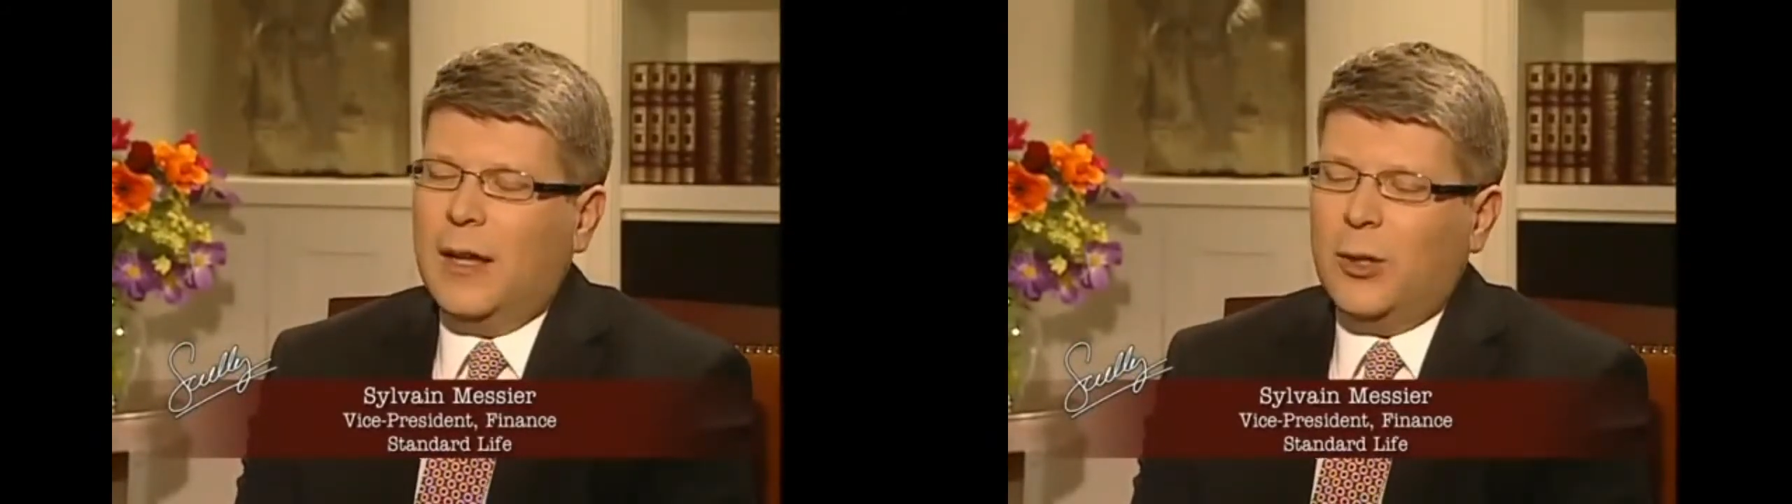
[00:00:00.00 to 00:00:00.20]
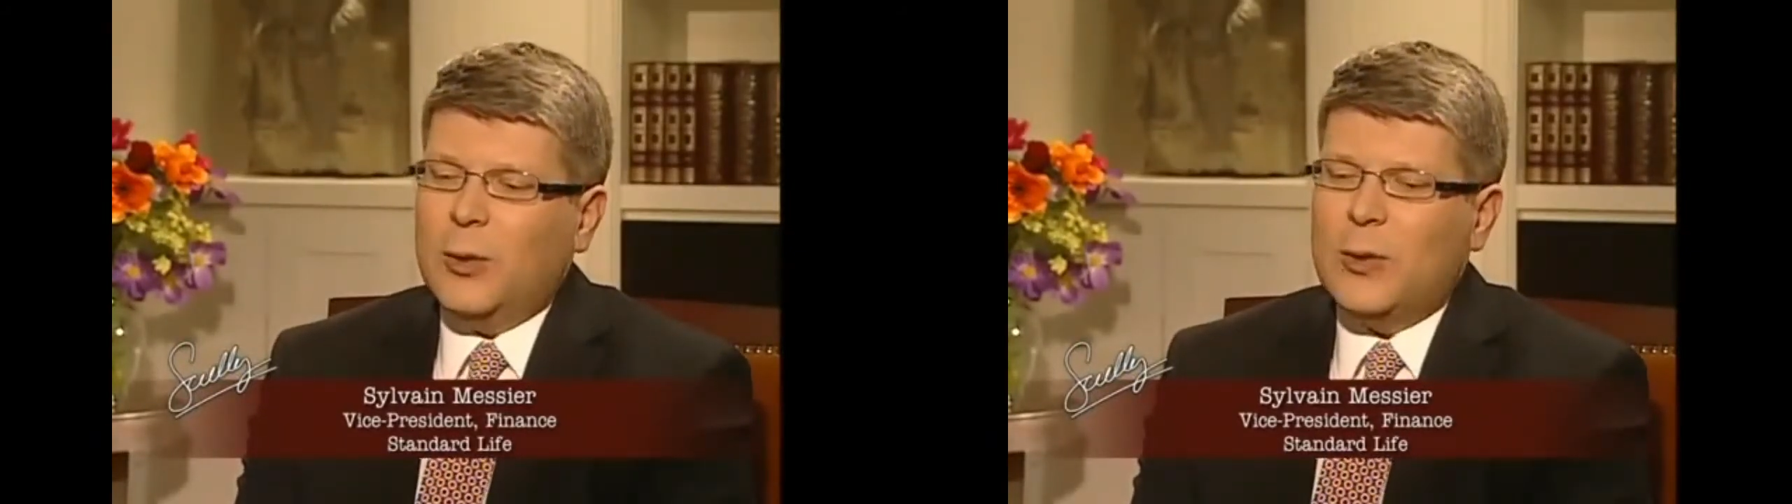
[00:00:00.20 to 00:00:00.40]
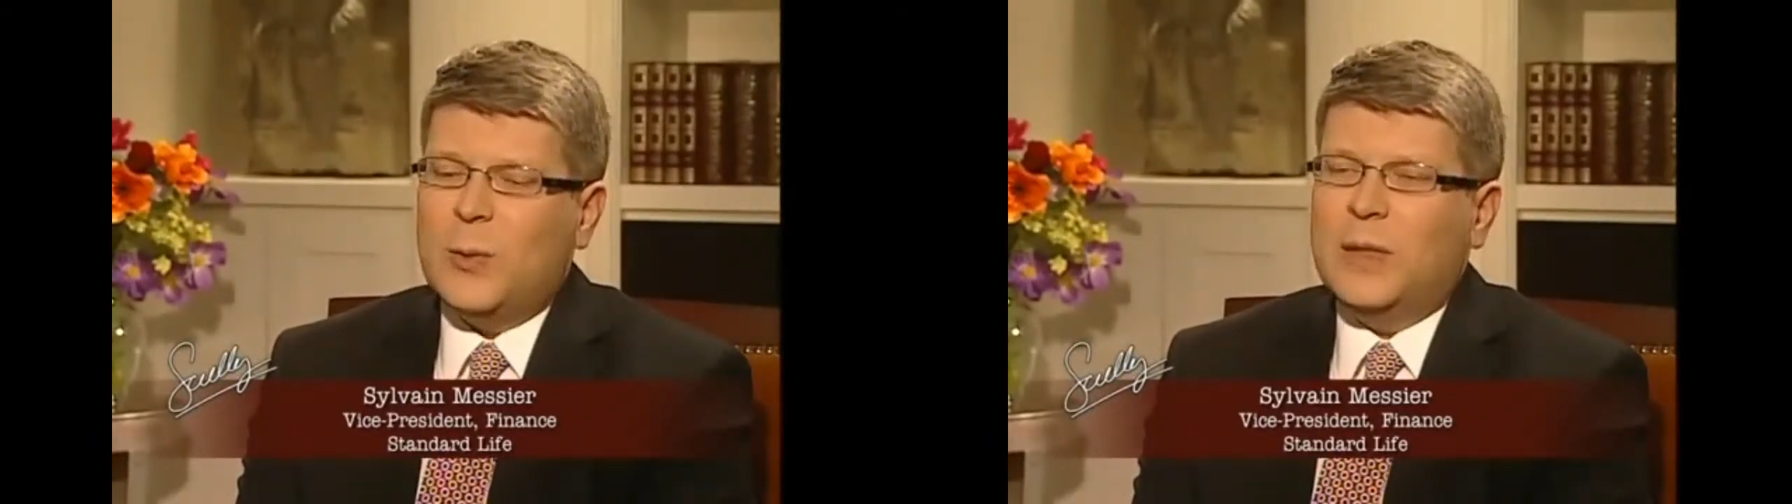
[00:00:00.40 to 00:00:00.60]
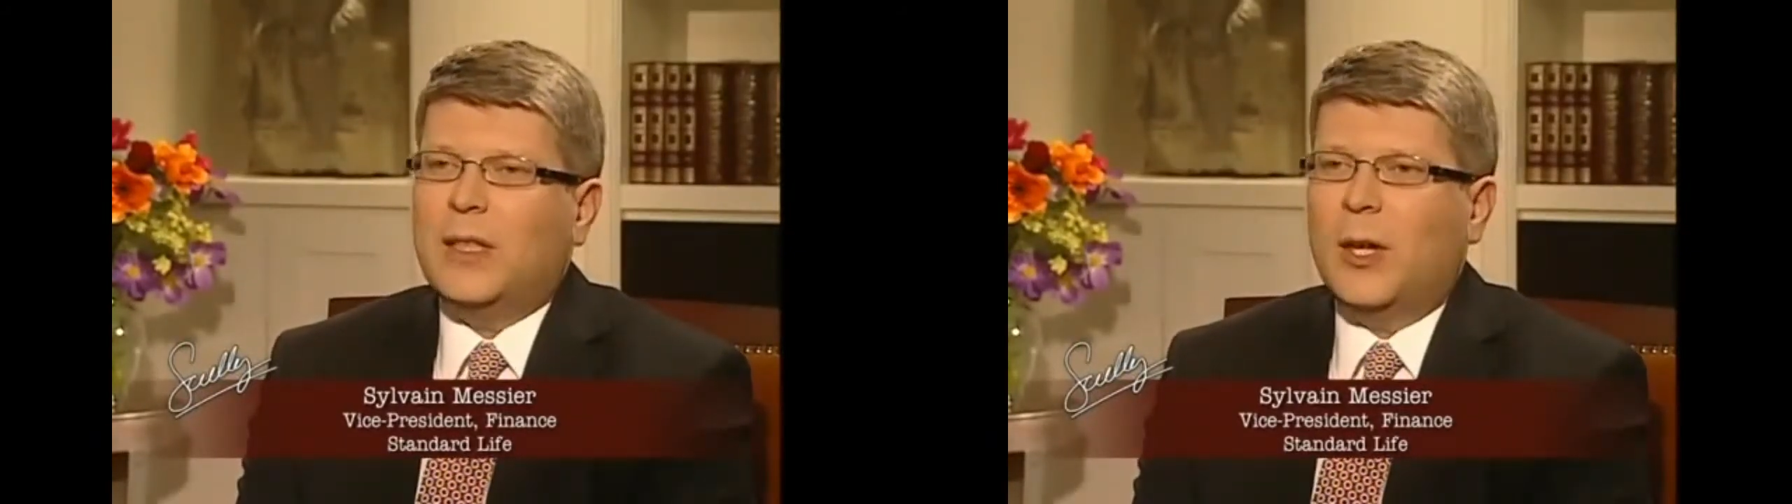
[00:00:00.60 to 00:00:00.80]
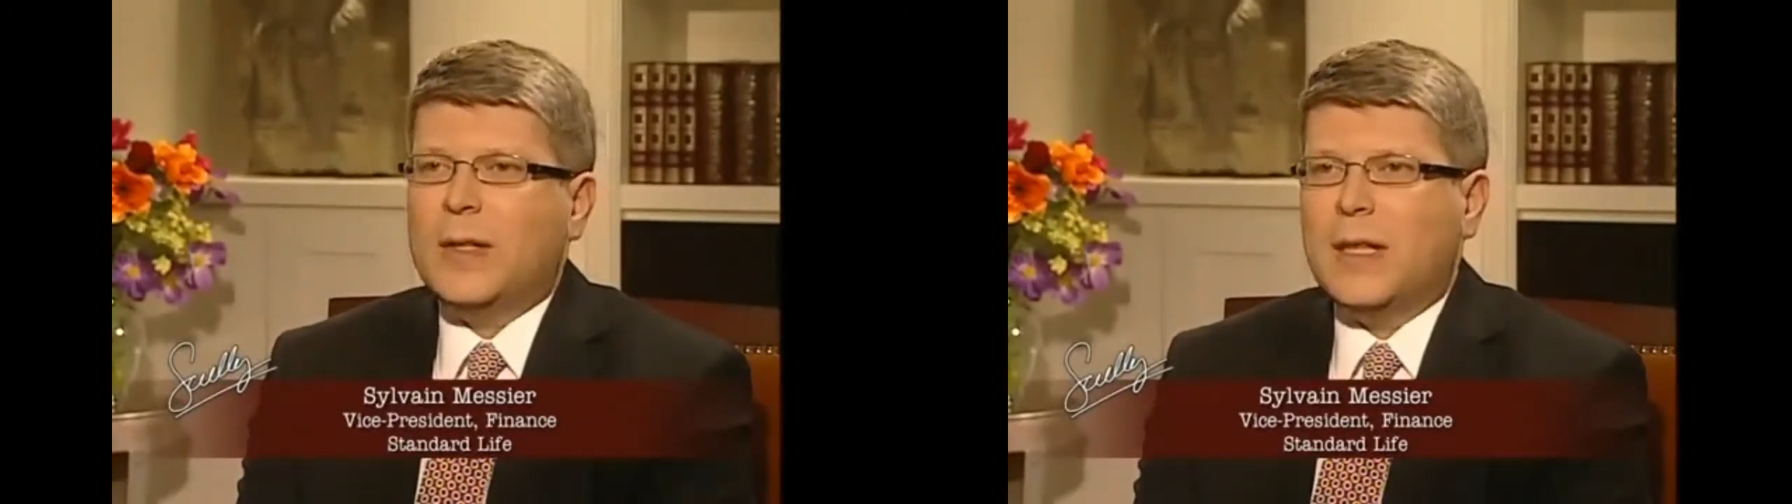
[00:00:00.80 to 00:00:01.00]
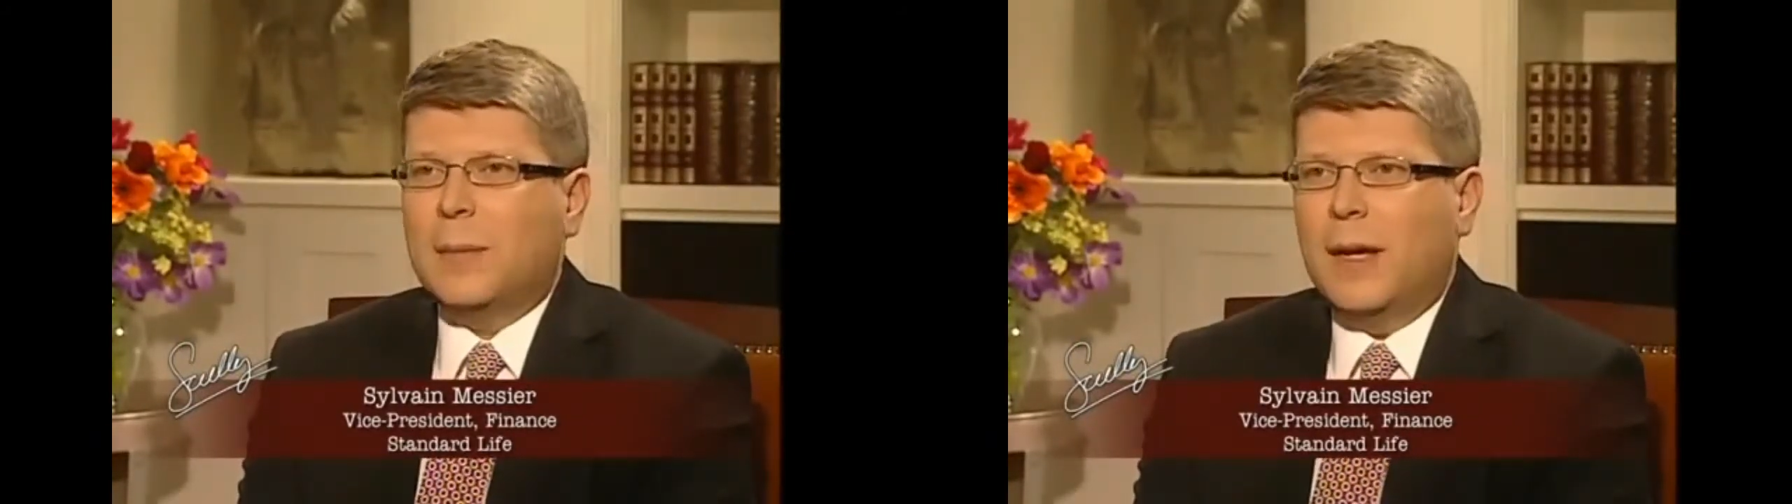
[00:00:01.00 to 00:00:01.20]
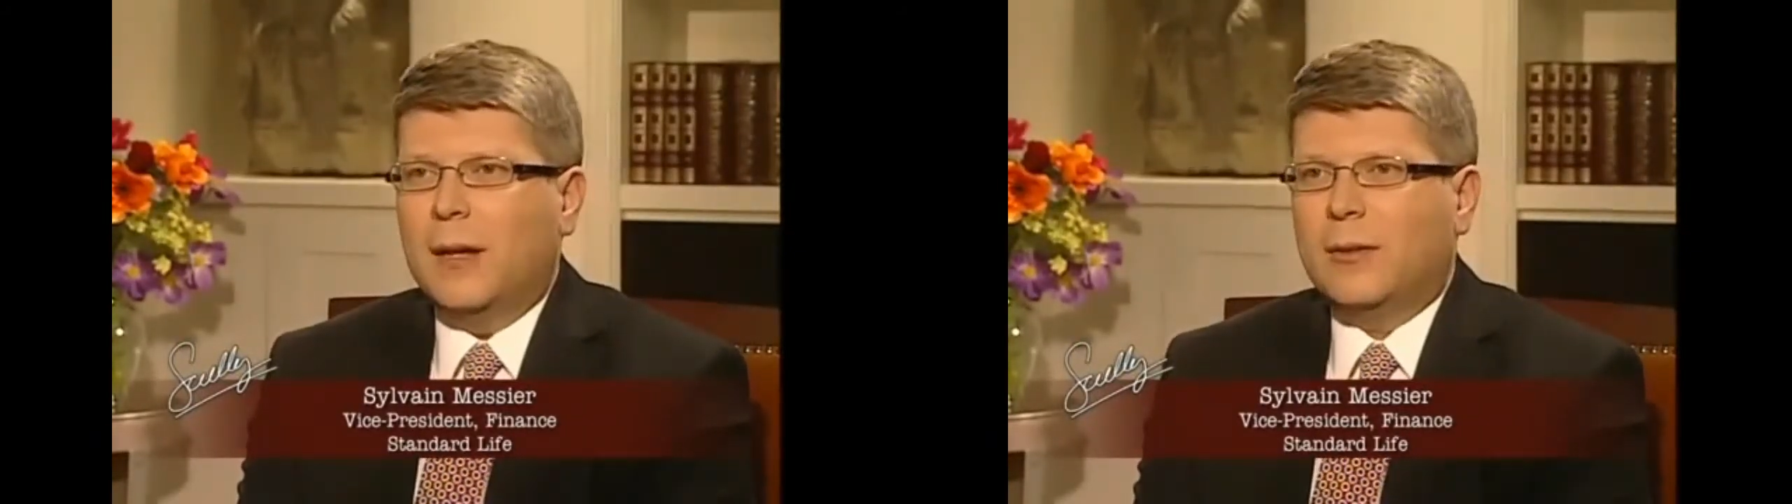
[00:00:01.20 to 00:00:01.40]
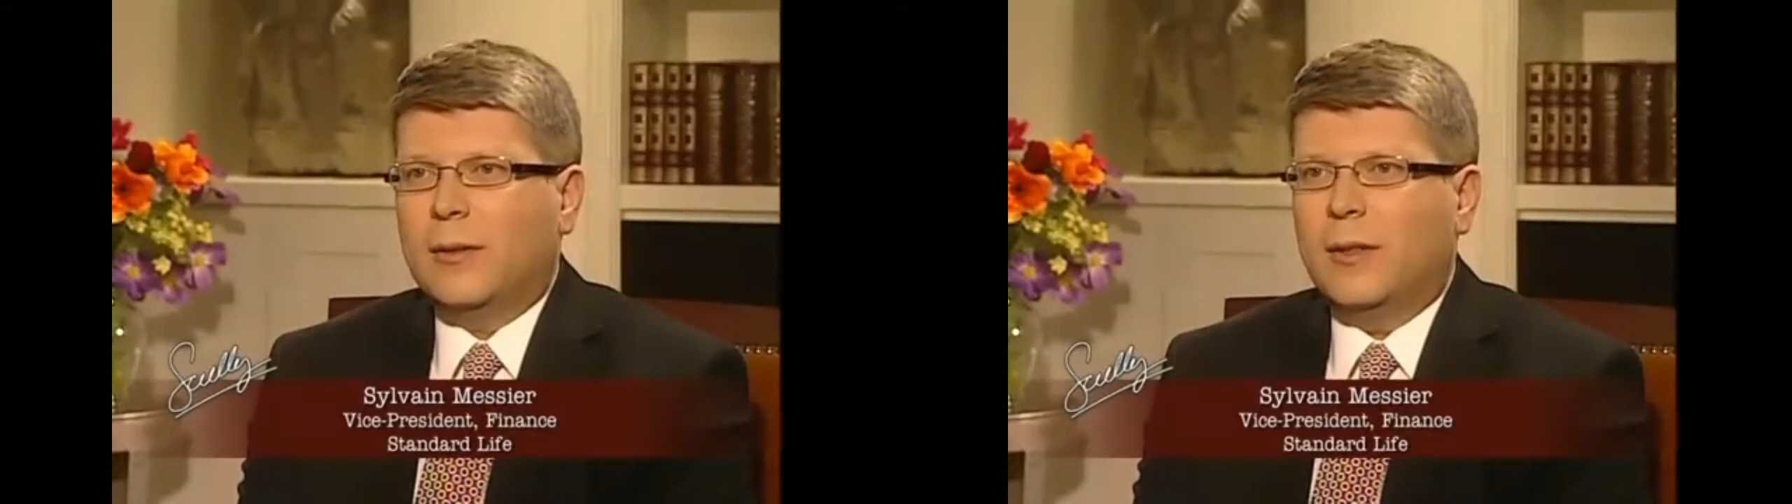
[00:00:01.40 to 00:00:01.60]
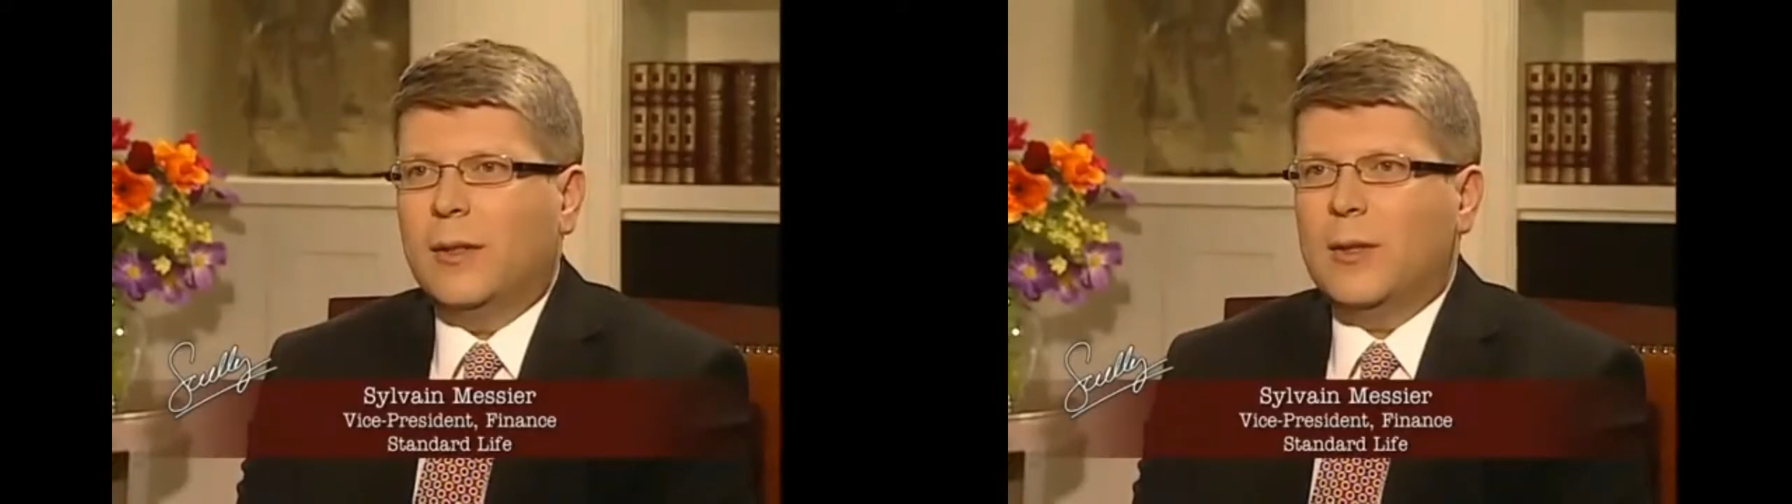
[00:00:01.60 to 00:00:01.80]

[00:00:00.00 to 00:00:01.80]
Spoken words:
I notice when he talks about